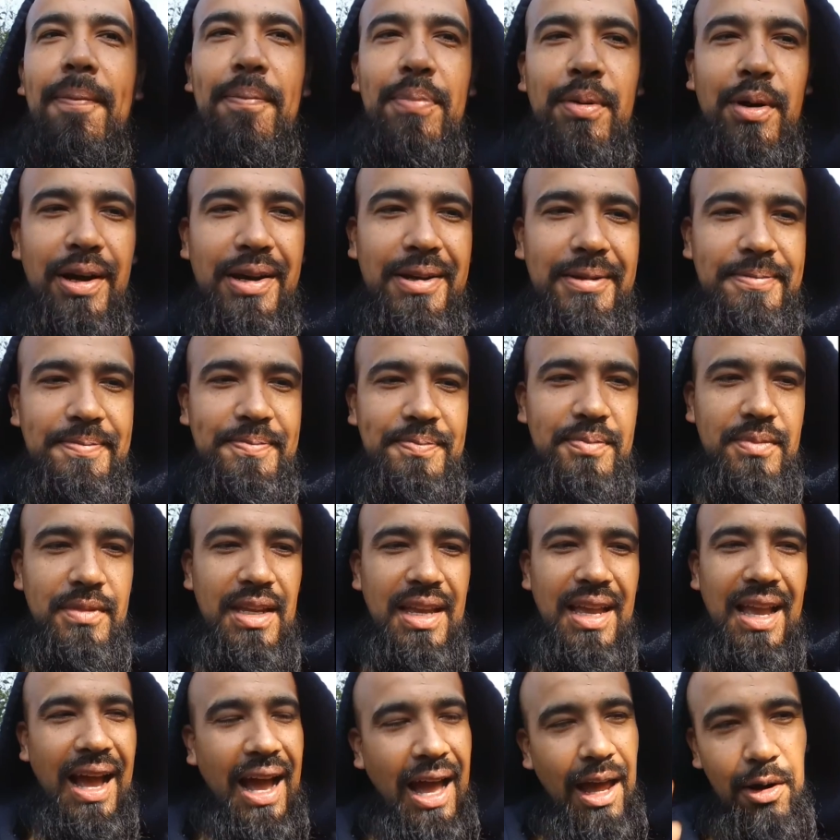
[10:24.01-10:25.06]
But
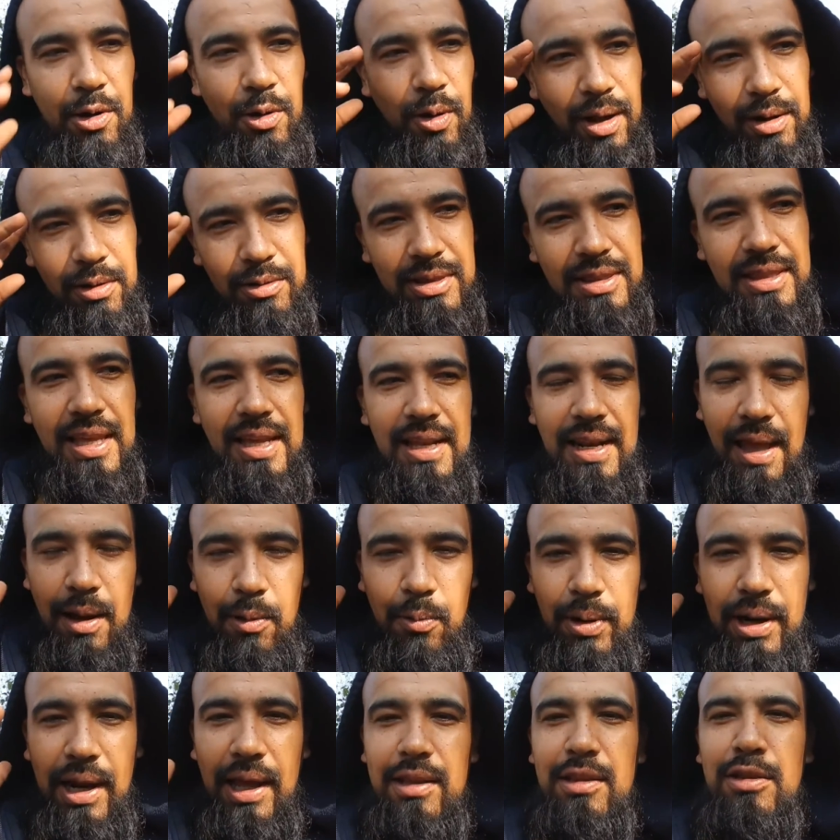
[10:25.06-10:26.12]
I don't know. I don't think like
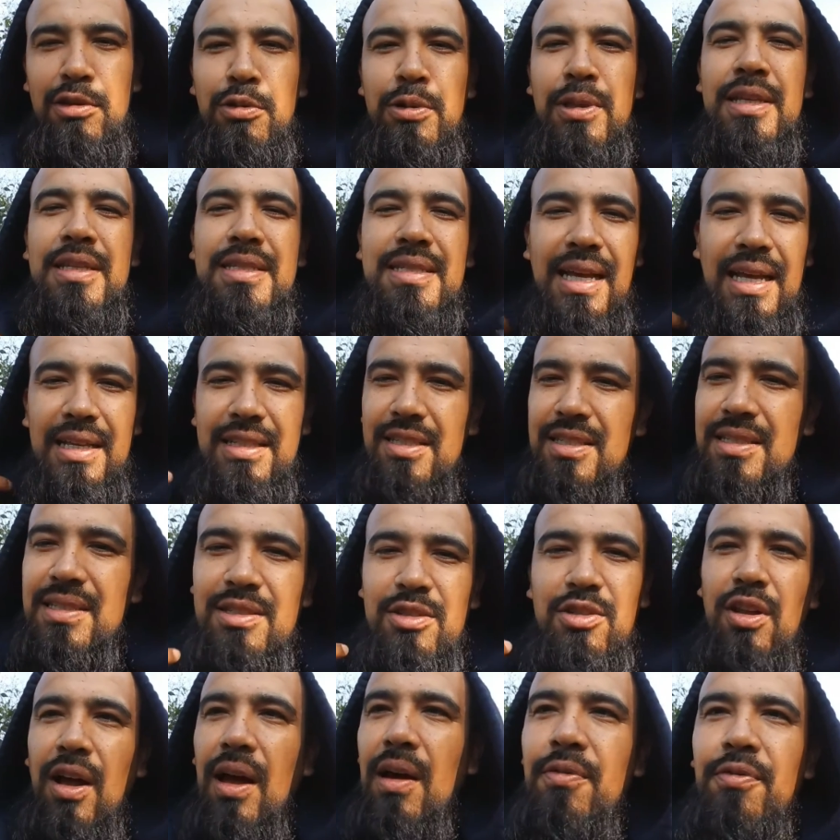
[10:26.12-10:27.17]
when I do this, I just
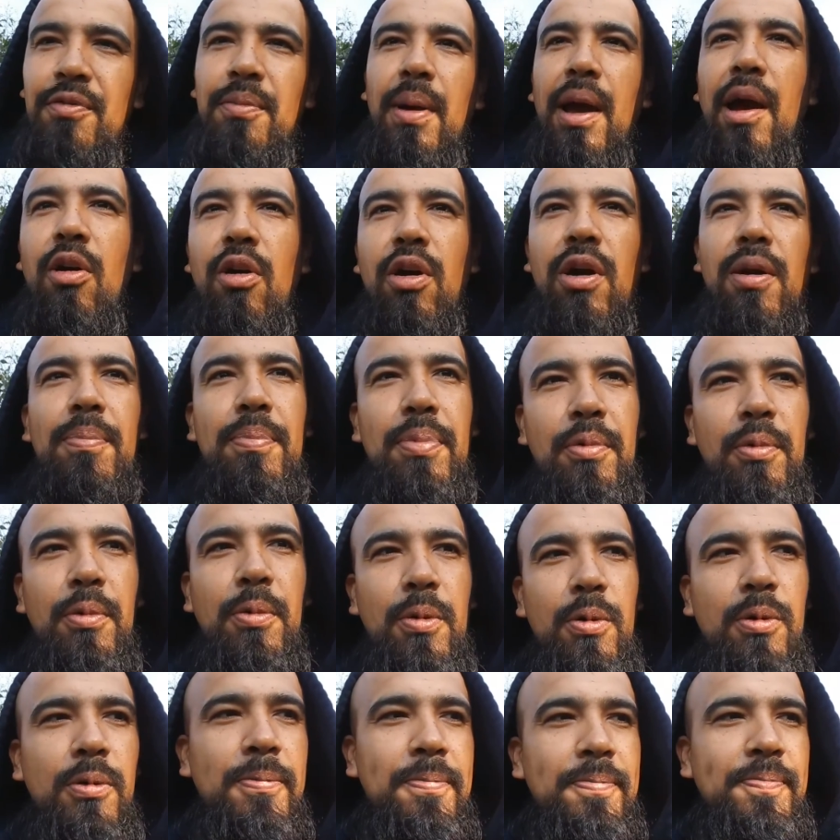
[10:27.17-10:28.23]
talk from my heart. Boom,
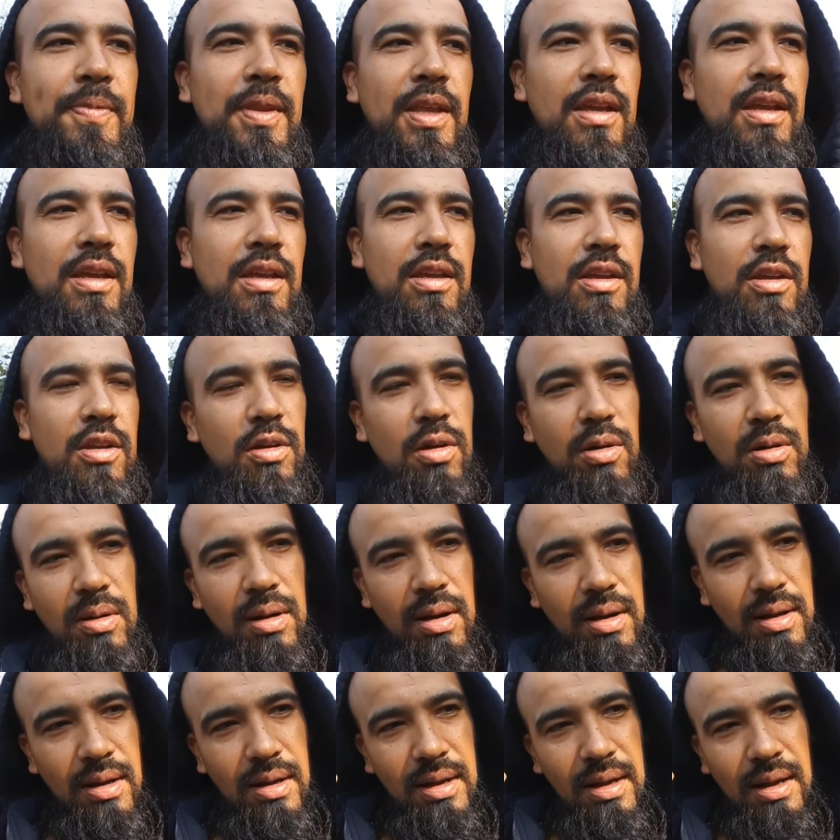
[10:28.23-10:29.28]
boom. You know,
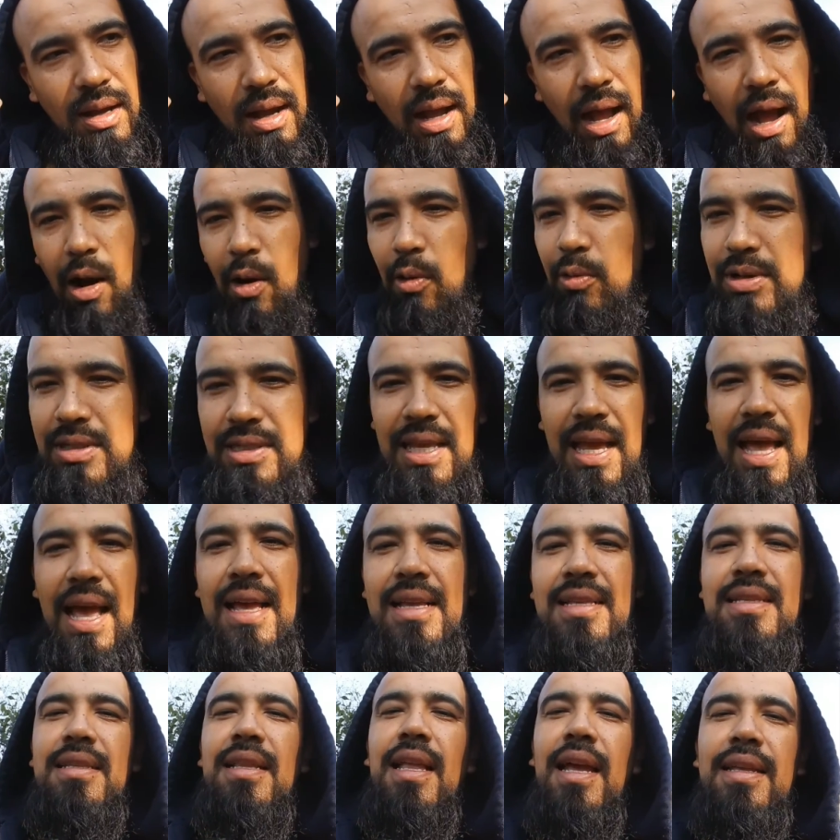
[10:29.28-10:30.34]
I always
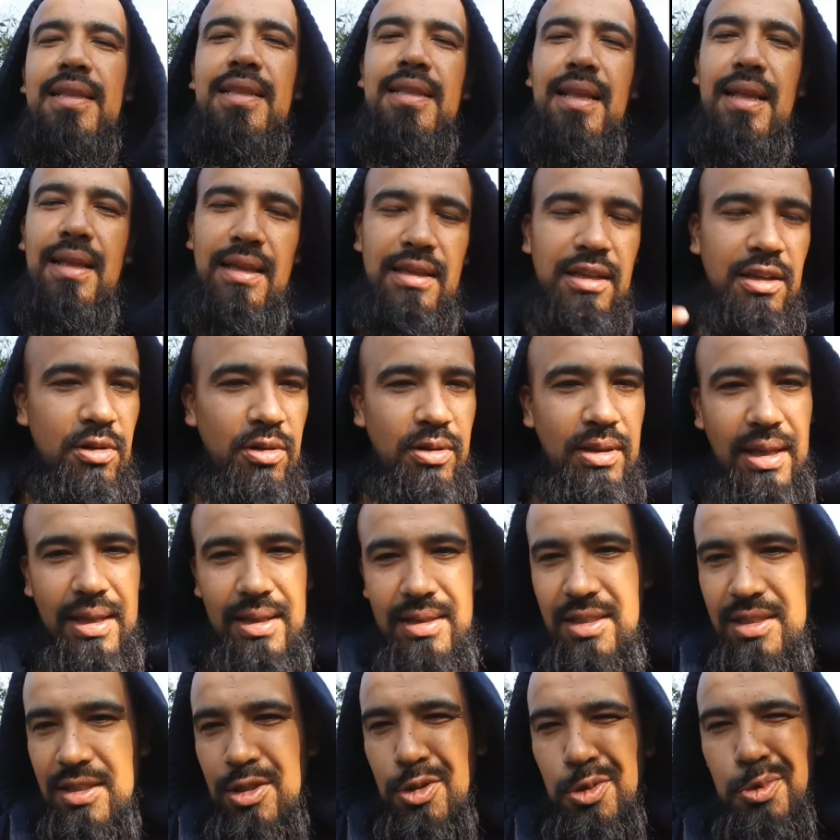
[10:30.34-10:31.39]
ask like that
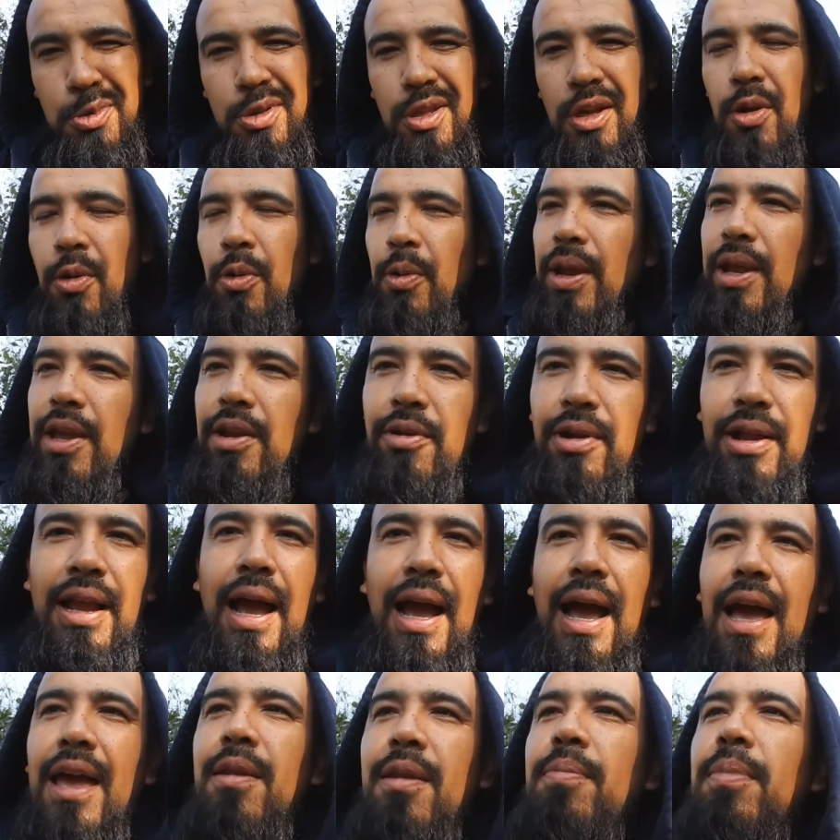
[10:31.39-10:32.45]
the creator
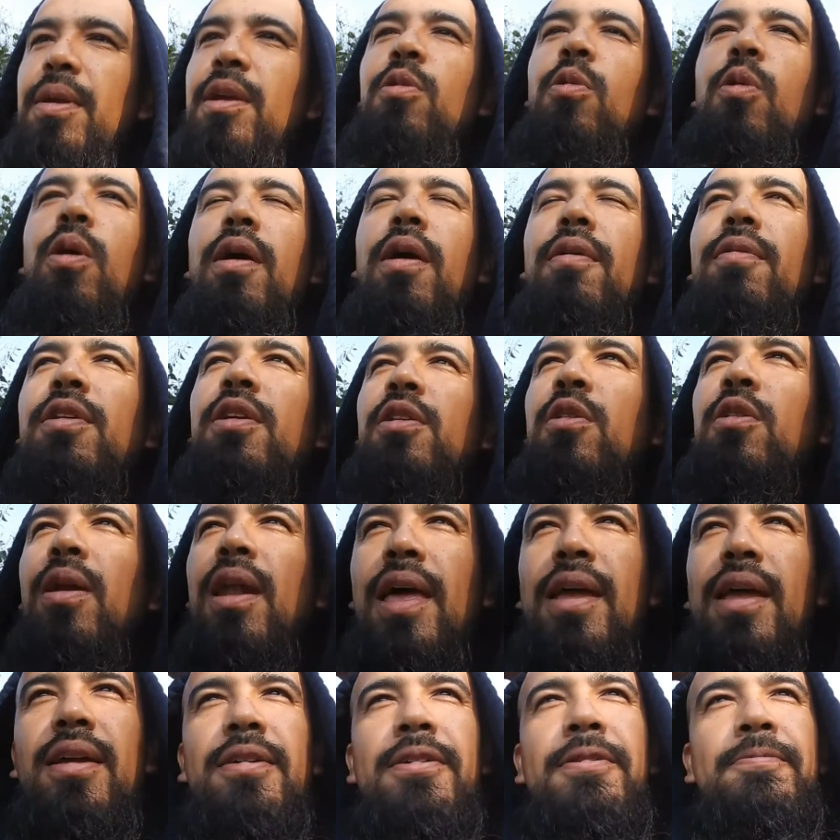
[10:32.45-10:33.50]
guide me, whoever
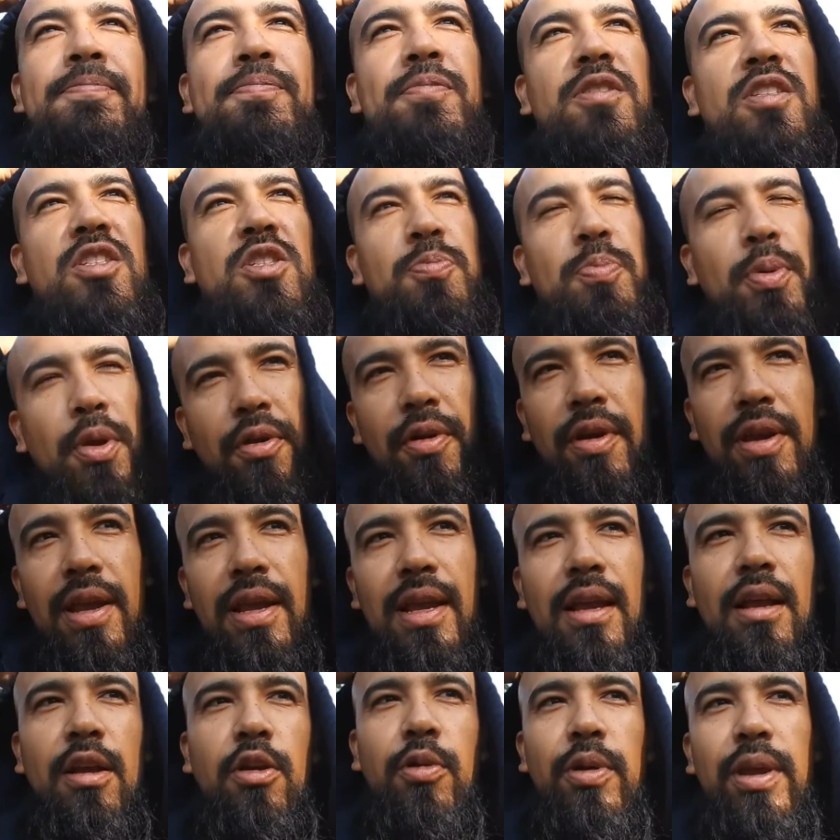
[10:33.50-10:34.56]
like
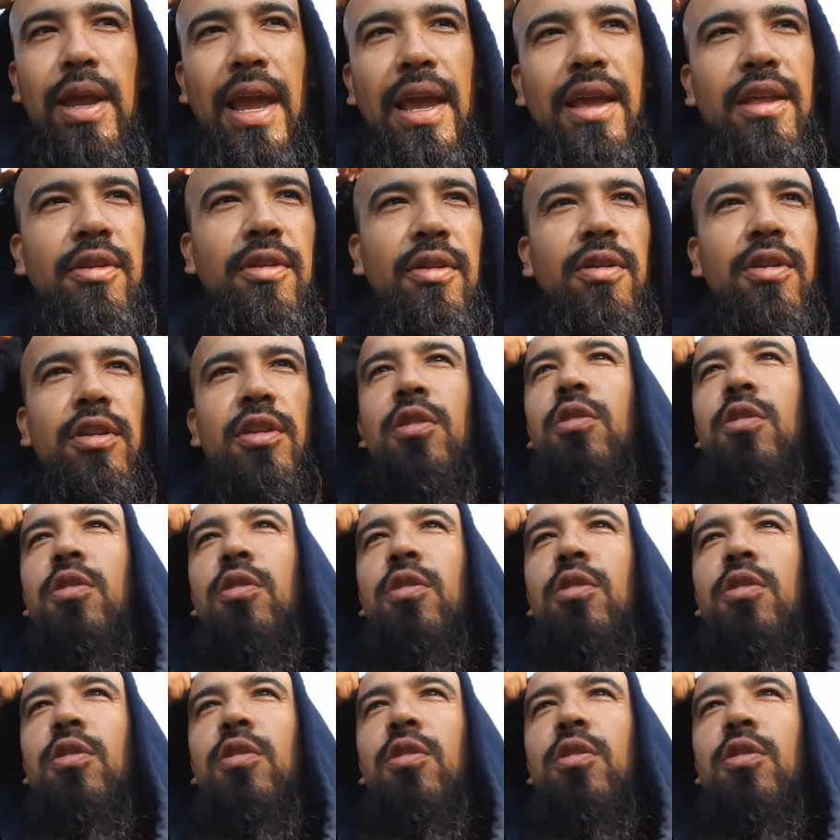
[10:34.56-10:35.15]
spirit creator.